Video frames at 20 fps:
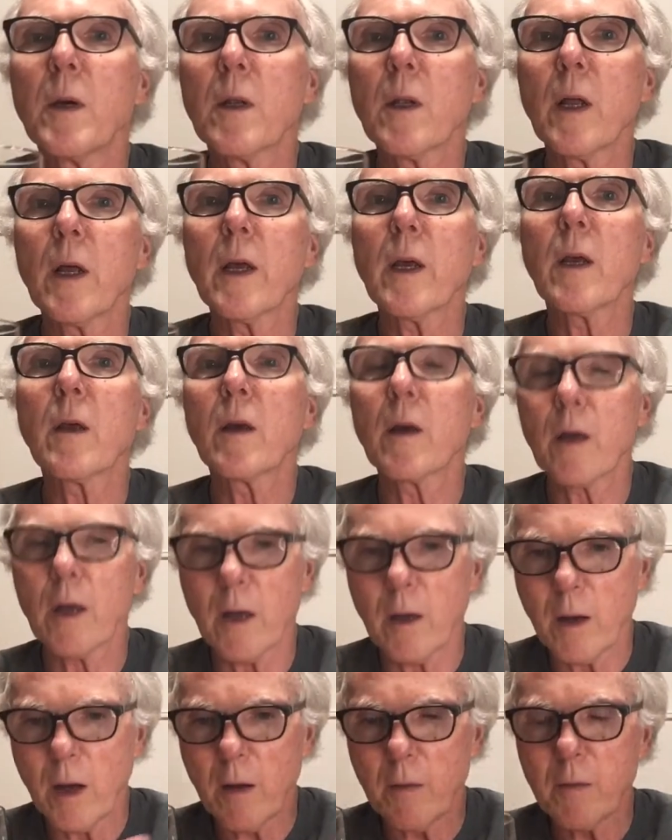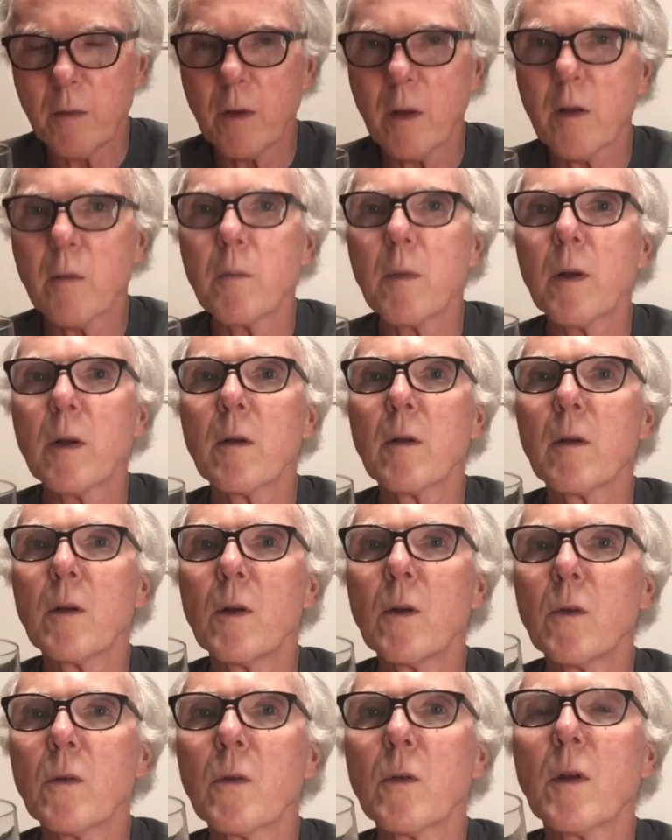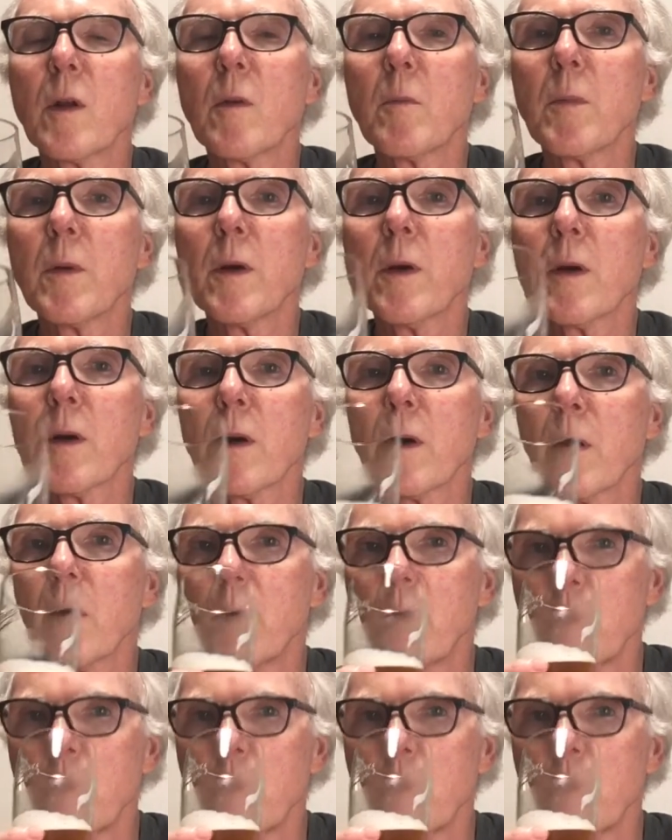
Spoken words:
like after they've been used in a beer,